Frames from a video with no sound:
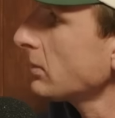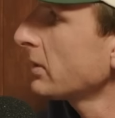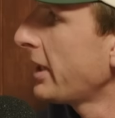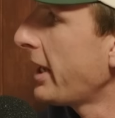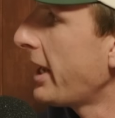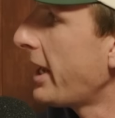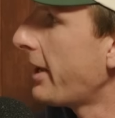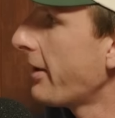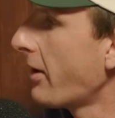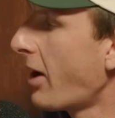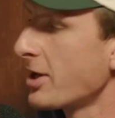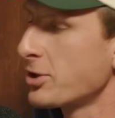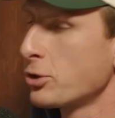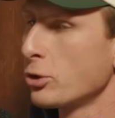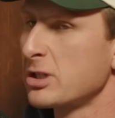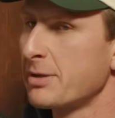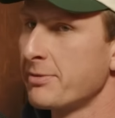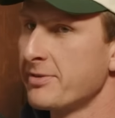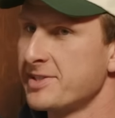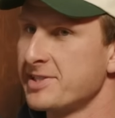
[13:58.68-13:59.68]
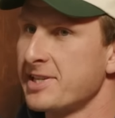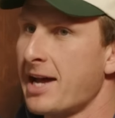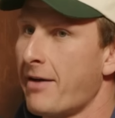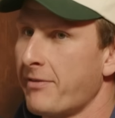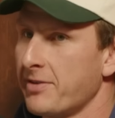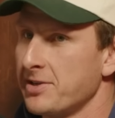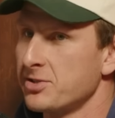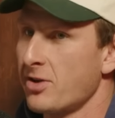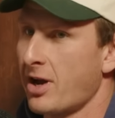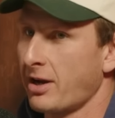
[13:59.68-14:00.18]
Yeah, I saw some of his
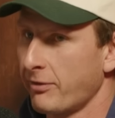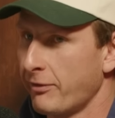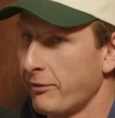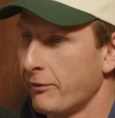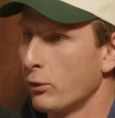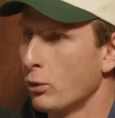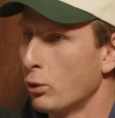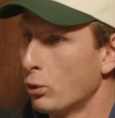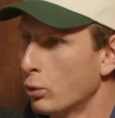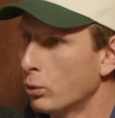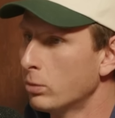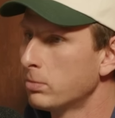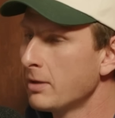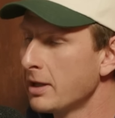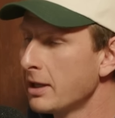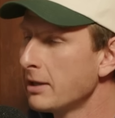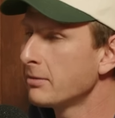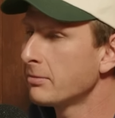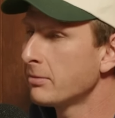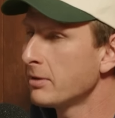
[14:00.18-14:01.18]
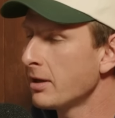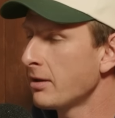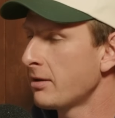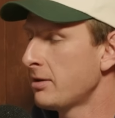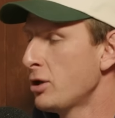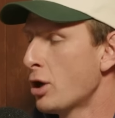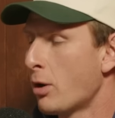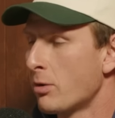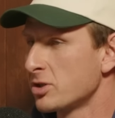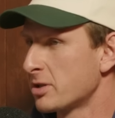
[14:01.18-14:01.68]
stuff. It's like full.
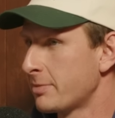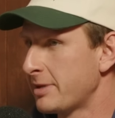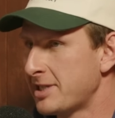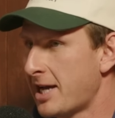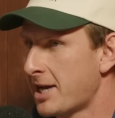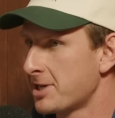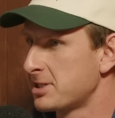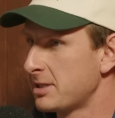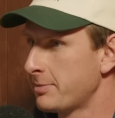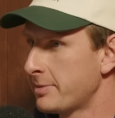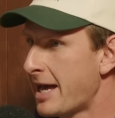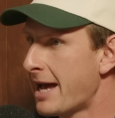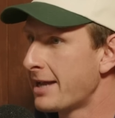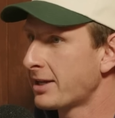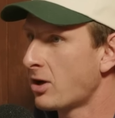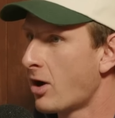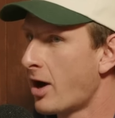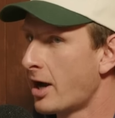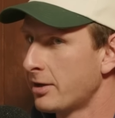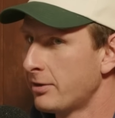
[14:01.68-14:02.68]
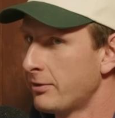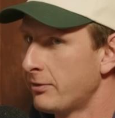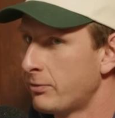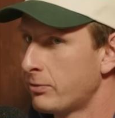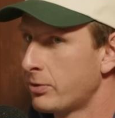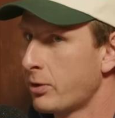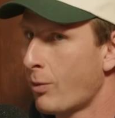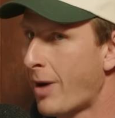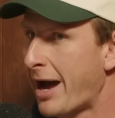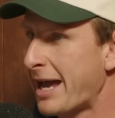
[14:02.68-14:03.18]
No one's gonna be dusty, but that kind
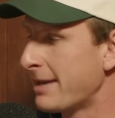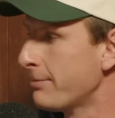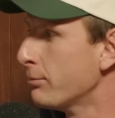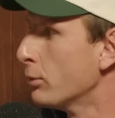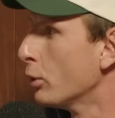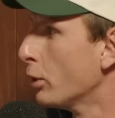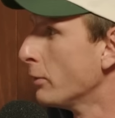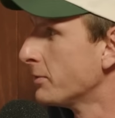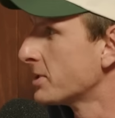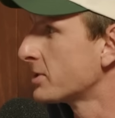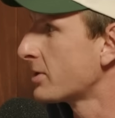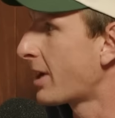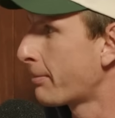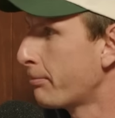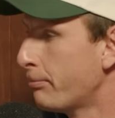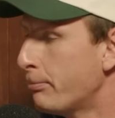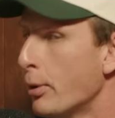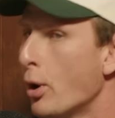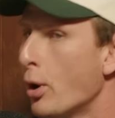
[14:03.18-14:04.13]
of the way he moves is like